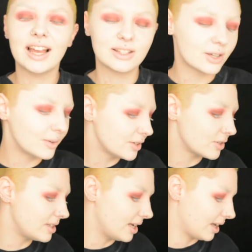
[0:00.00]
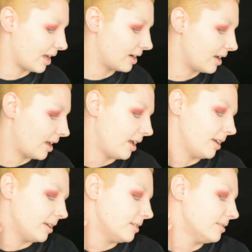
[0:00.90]
and so interesting and
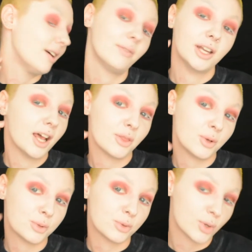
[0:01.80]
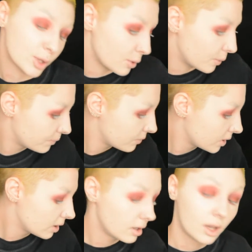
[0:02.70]
I love it. I thought it was really cool.
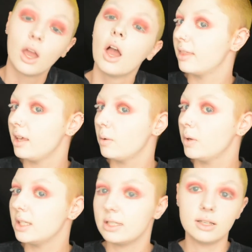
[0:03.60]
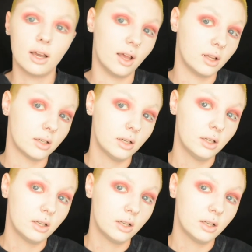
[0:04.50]
I think we're done